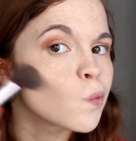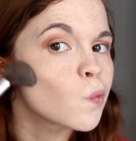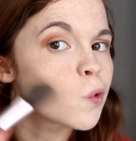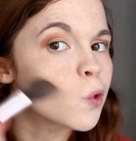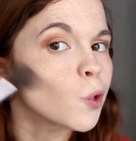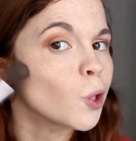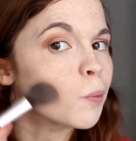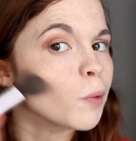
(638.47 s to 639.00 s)

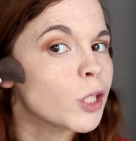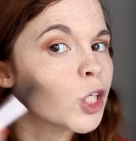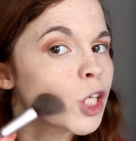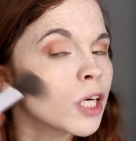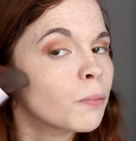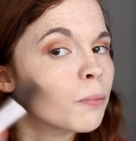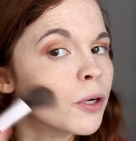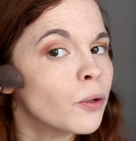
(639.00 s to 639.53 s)
under my
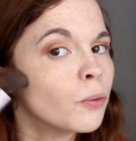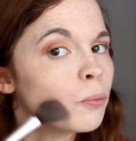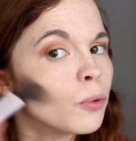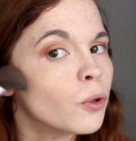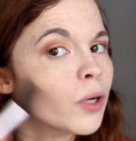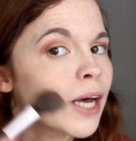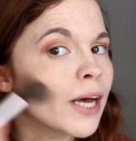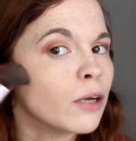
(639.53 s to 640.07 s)
cheekbone,
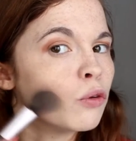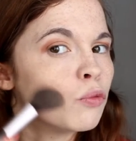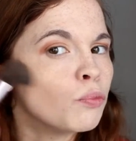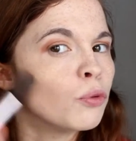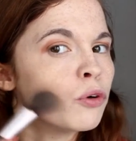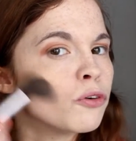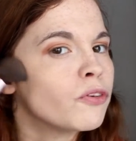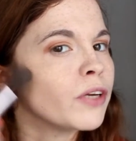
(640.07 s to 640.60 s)
but kind of
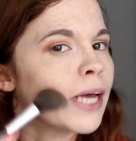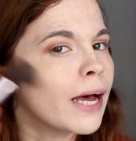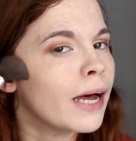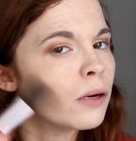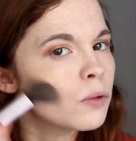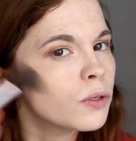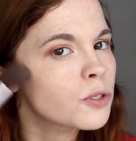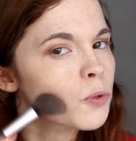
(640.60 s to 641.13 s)
buffing it
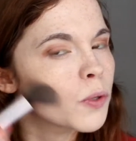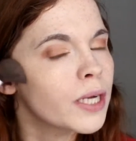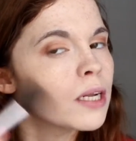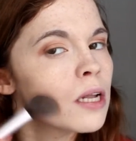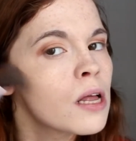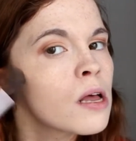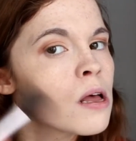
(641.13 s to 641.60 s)
out as well.